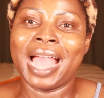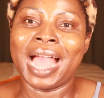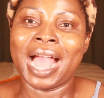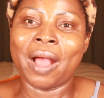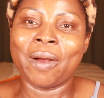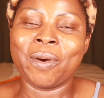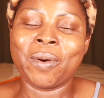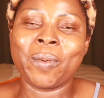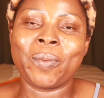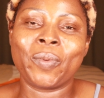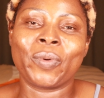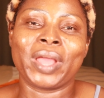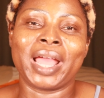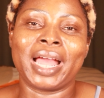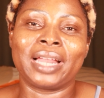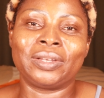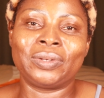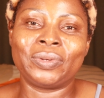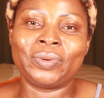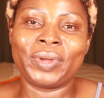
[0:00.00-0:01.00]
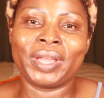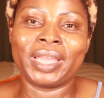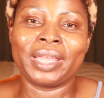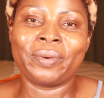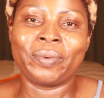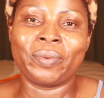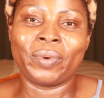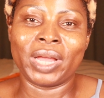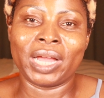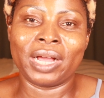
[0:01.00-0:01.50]
i hope we are
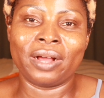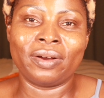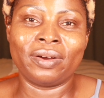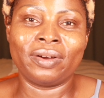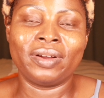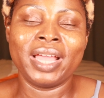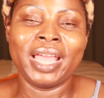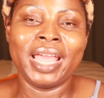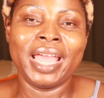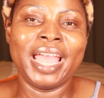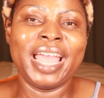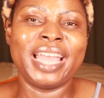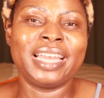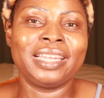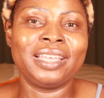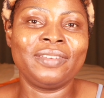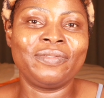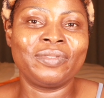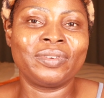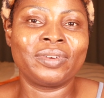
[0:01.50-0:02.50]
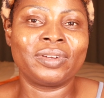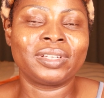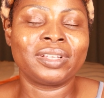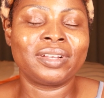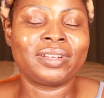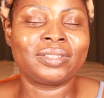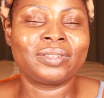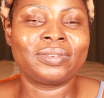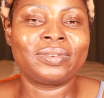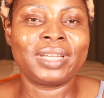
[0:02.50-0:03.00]
doing well and if not
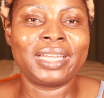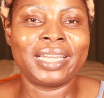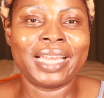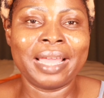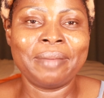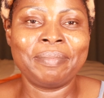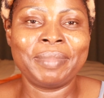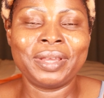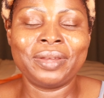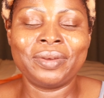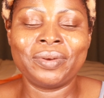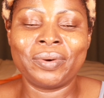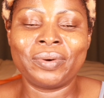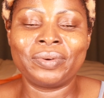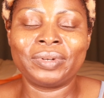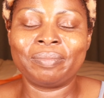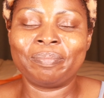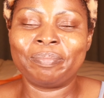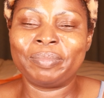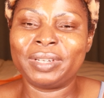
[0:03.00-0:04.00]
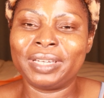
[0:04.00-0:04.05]
also let me know